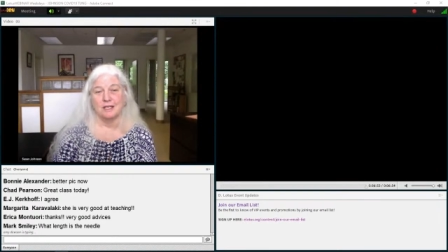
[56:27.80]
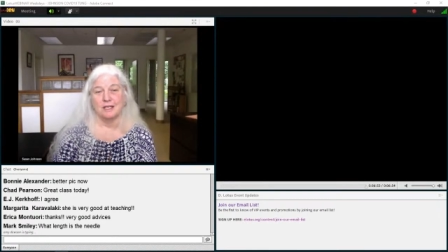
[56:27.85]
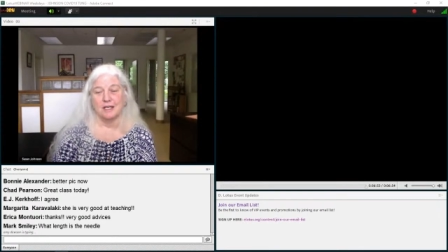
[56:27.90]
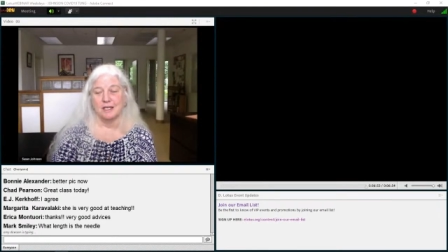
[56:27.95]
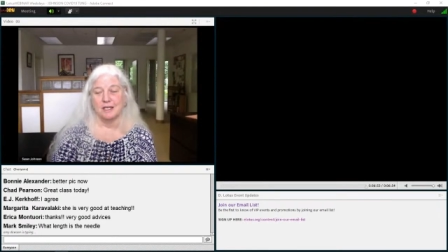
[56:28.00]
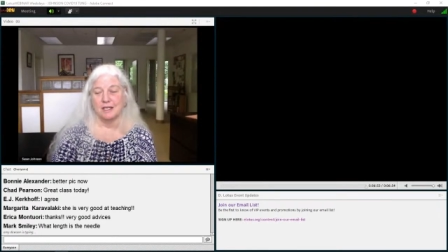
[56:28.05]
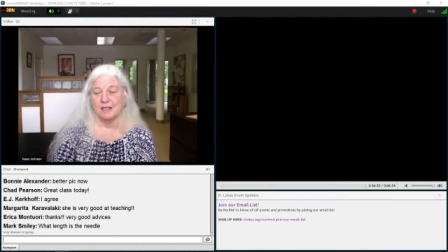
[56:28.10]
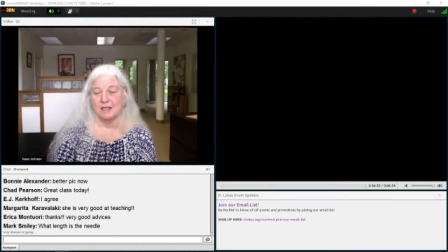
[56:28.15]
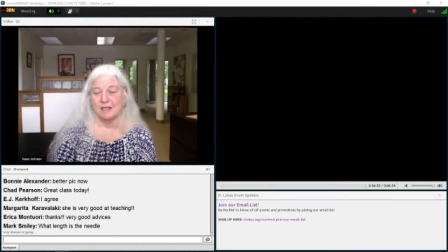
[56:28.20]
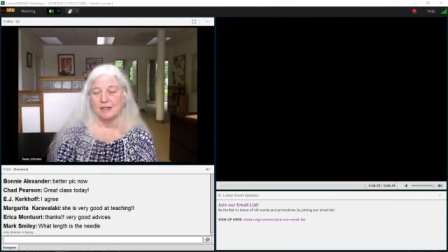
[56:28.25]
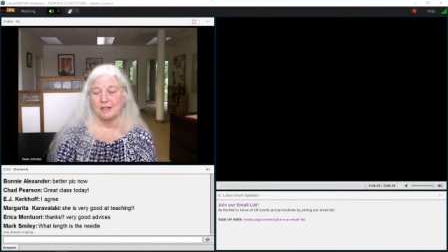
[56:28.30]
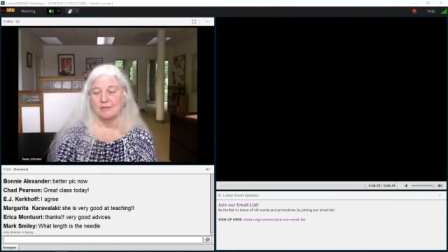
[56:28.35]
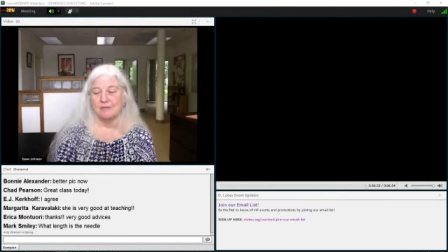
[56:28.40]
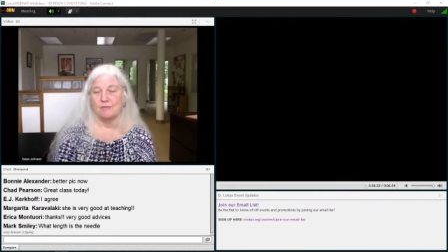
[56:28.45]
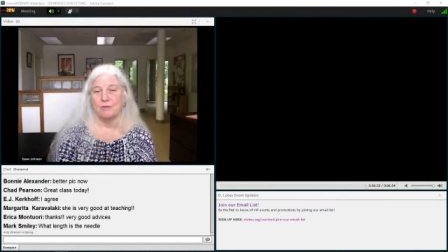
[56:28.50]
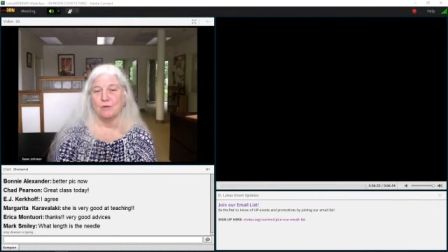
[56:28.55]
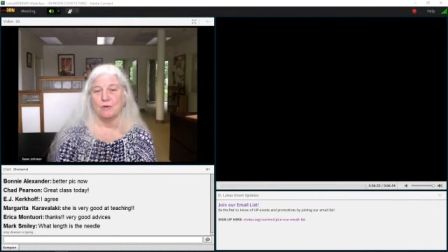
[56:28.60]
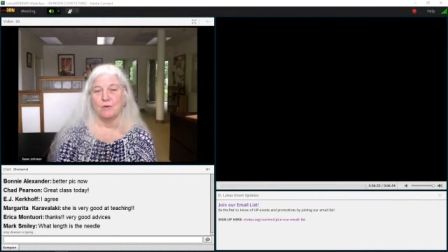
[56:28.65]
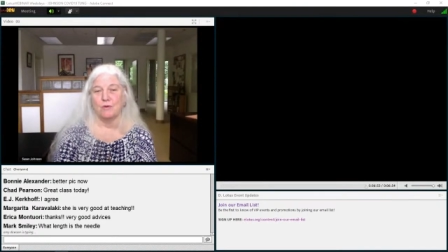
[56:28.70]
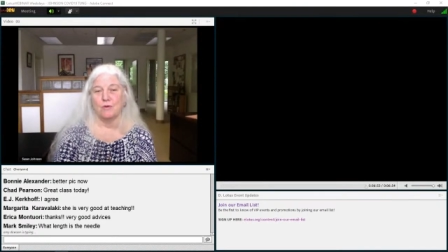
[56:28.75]
Uh,
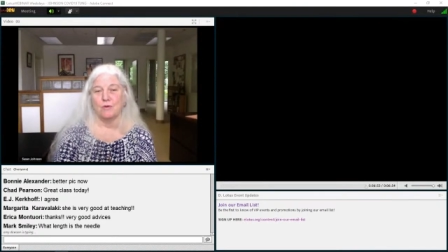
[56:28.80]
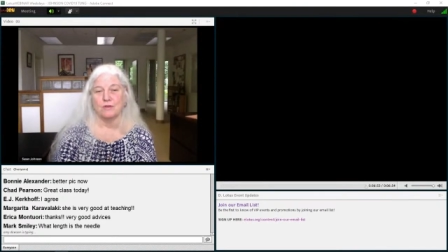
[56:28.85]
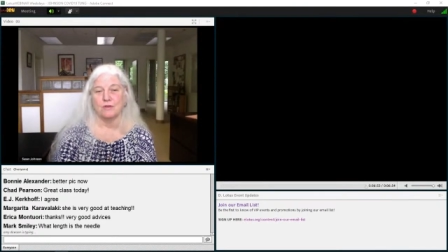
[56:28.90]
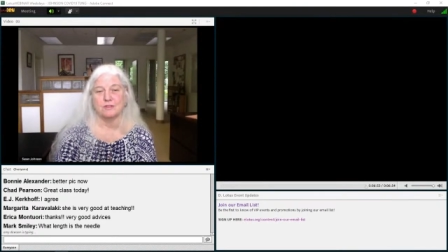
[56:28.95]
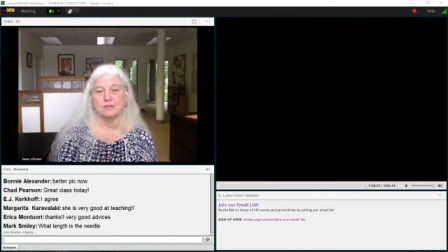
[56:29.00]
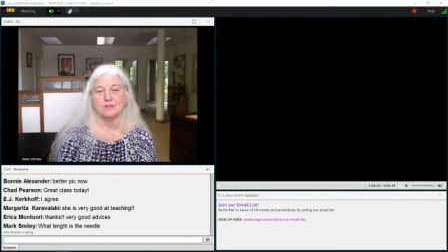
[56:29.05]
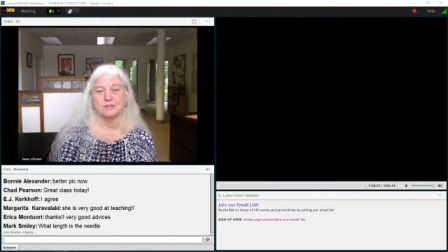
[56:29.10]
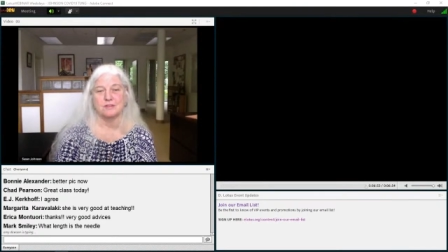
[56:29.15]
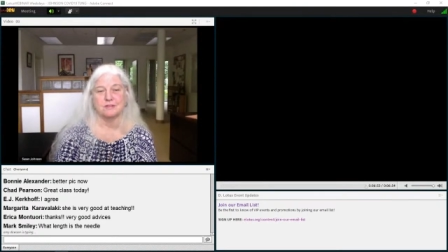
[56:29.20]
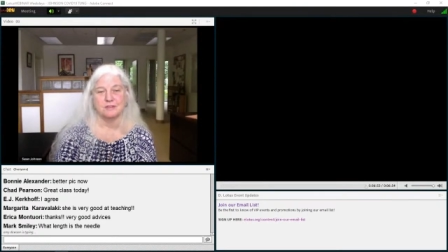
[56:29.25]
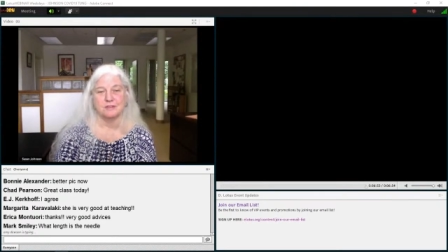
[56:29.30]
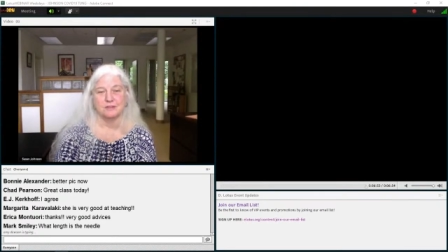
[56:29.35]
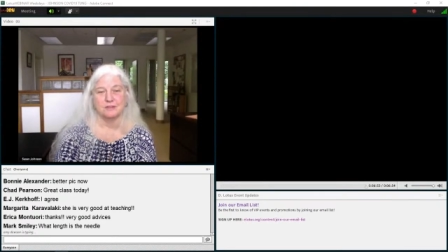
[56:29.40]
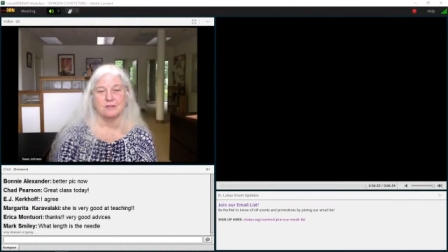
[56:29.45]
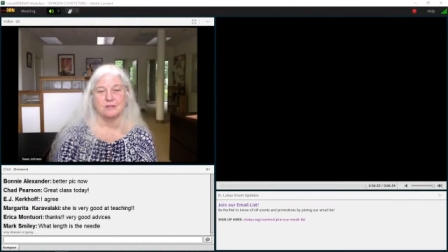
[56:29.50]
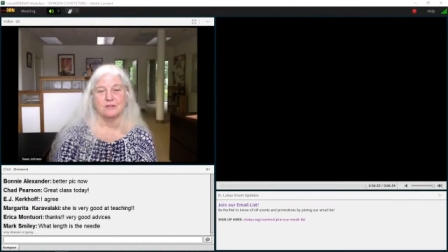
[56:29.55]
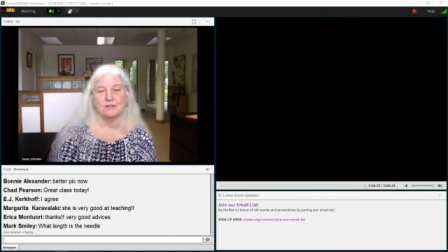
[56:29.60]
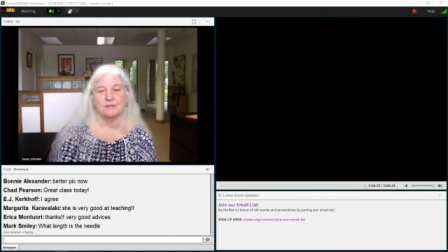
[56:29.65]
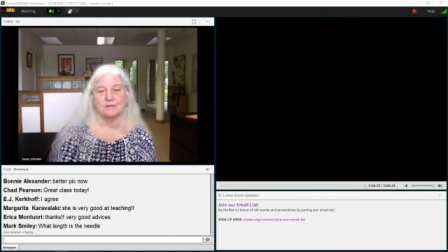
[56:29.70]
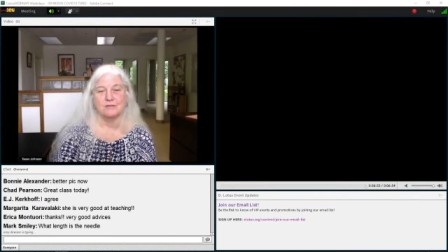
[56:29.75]
four horses is a
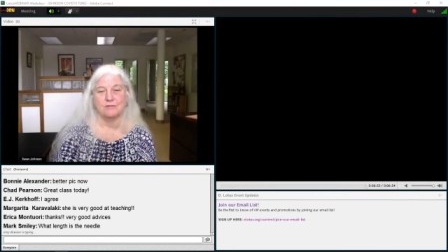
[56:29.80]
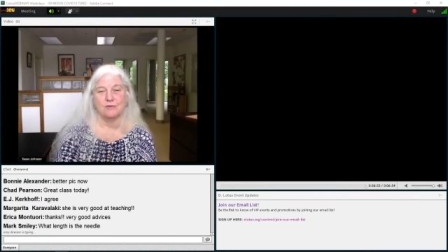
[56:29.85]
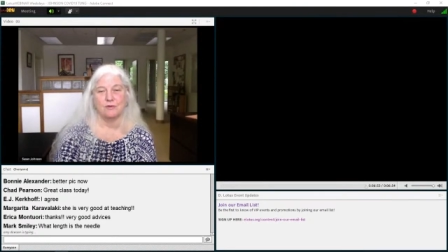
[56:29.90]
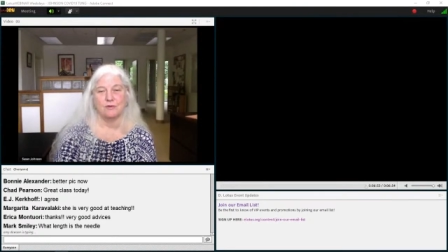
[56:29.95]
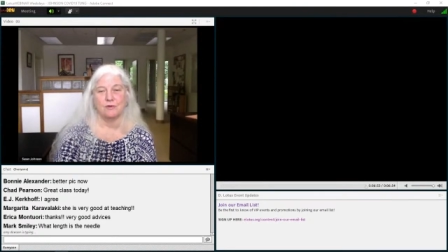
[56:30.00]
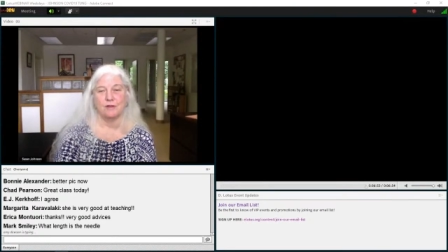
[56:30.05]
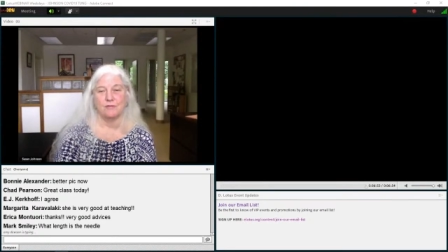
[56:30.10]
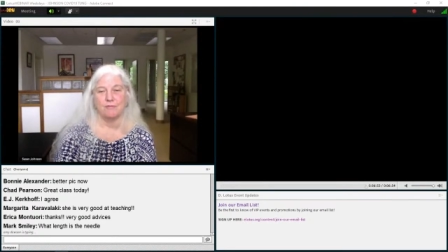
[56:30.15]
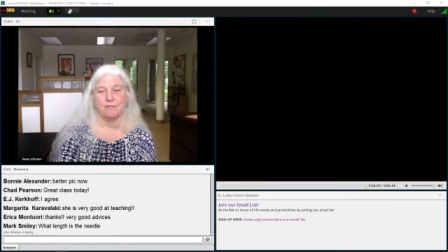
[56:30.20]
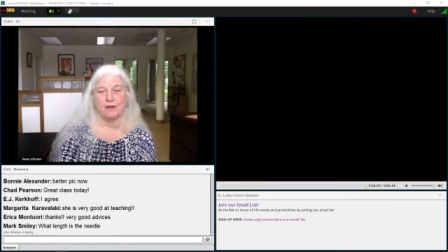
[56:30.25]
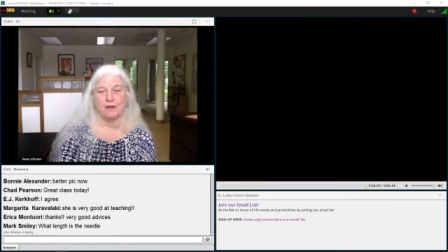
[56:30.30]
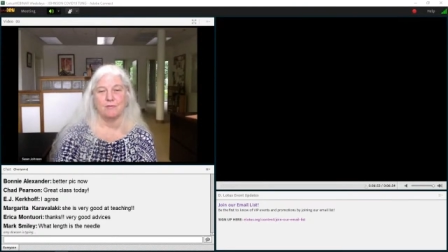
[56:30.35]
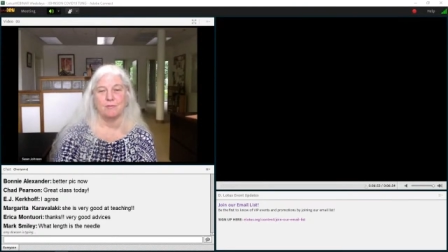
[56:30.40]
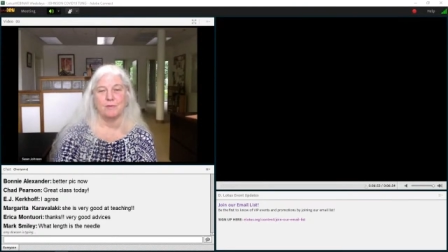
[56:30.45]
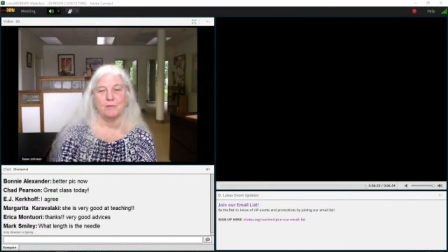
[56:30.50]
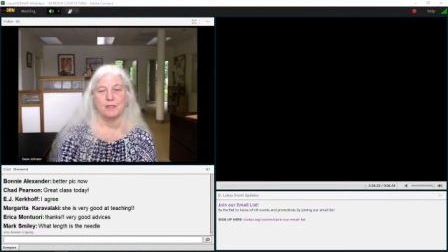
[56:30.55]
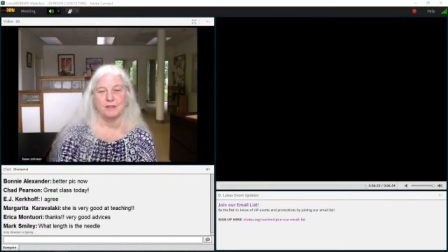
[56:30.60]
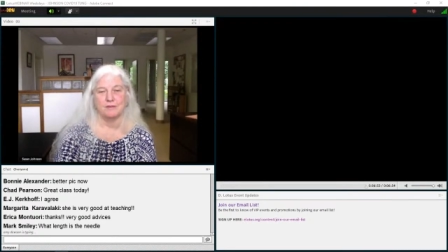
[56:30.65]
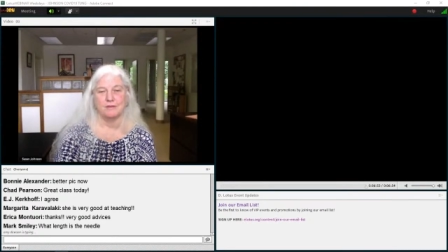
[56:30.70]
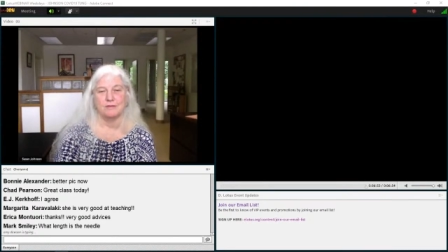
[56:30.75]
good 45
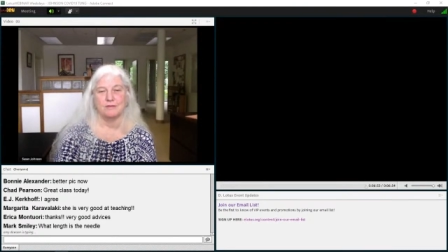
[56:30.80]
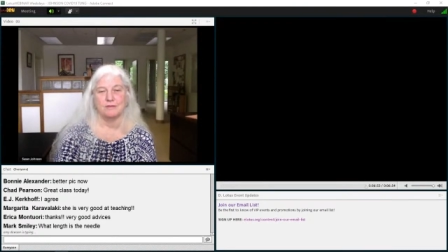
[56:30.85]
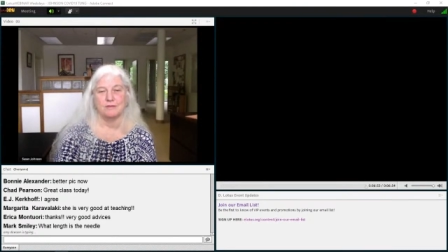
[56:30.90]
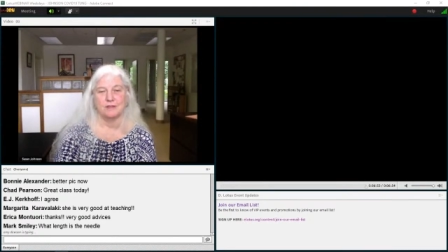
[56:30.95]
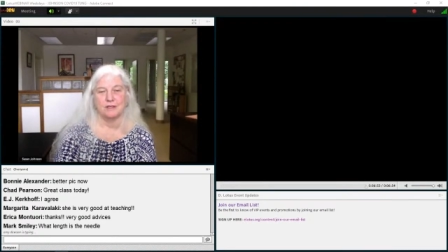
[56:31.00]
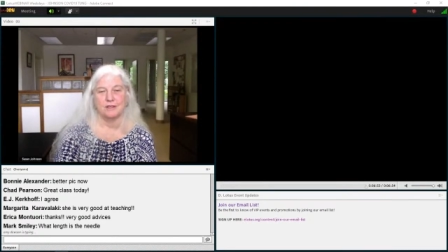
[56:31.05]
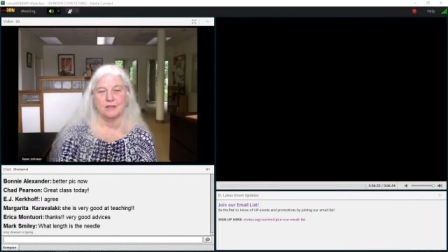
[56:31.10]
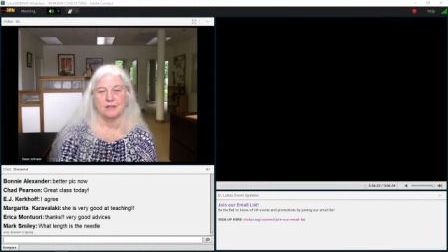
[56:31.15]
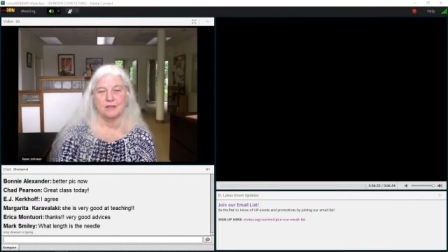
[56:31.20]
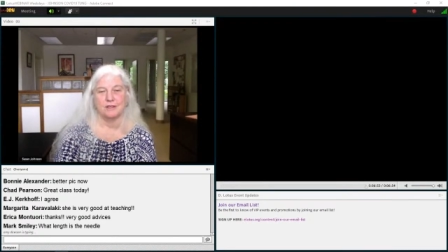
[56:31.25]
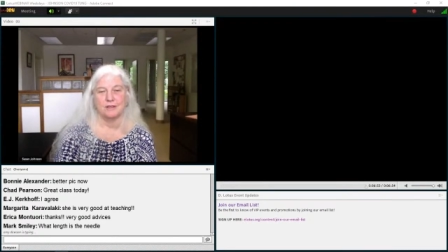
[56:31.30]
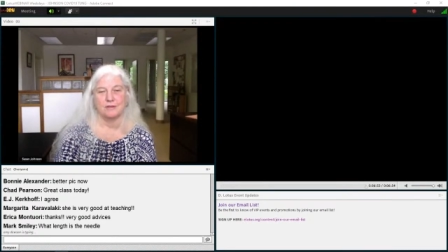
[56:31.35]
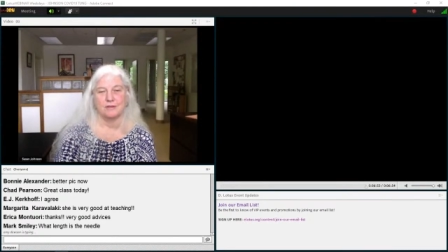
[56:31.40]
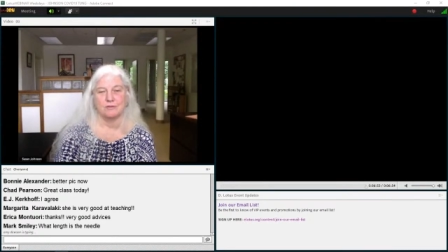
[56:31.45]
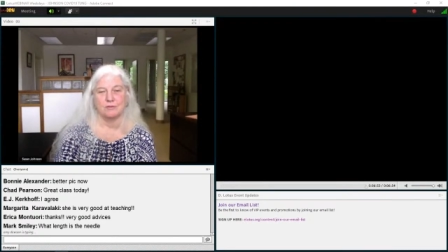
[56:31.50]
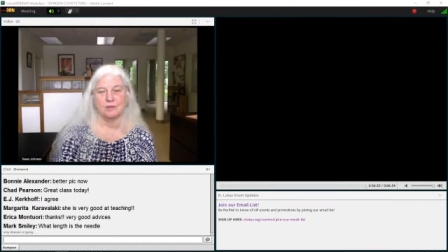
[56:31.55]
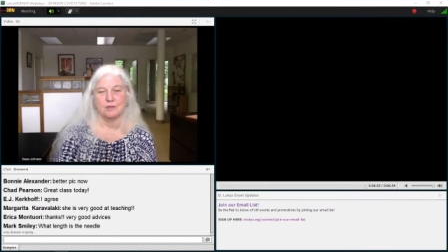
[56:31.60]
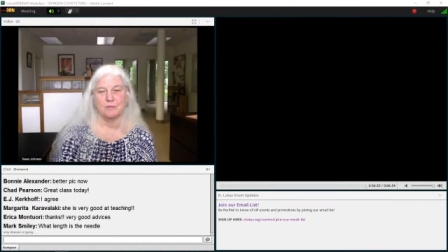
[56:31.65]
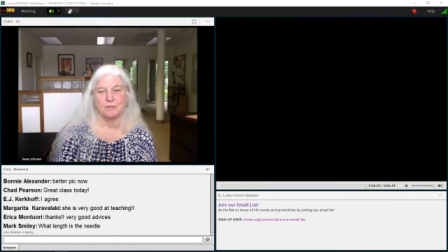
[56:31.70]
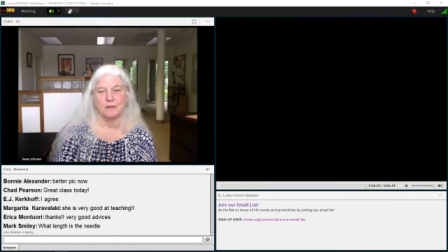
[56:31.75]
minutes uh,
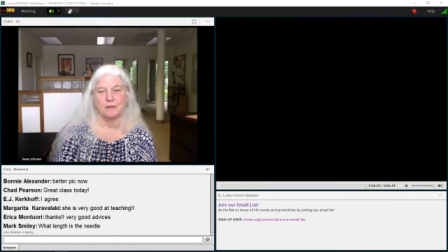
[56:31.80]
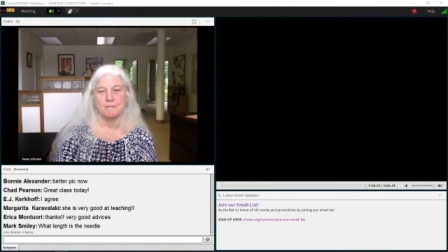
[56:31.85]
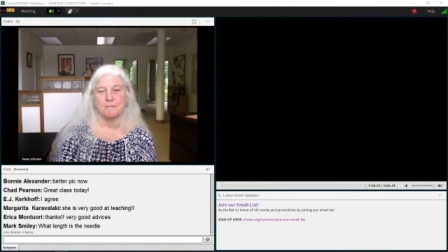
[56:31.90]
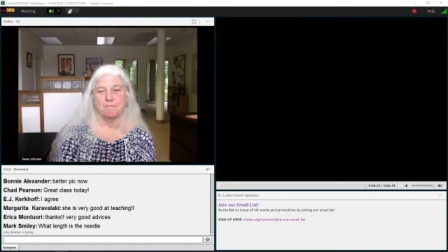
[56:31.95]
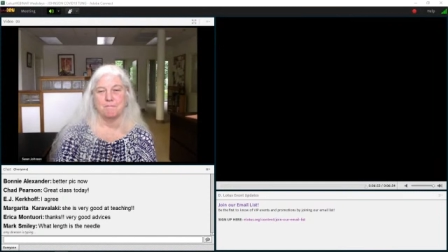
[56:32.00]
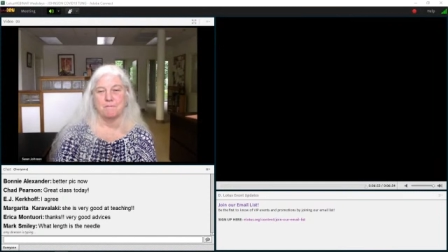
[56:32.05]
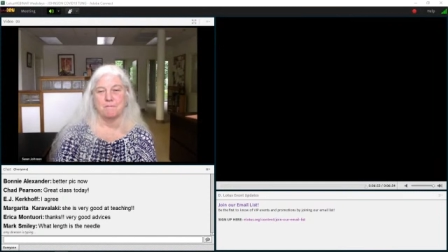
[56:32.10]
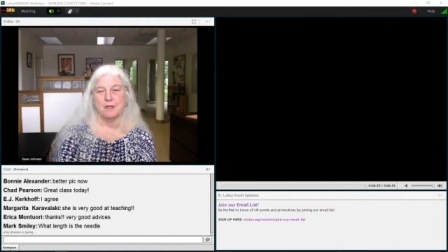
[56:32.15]
treatment.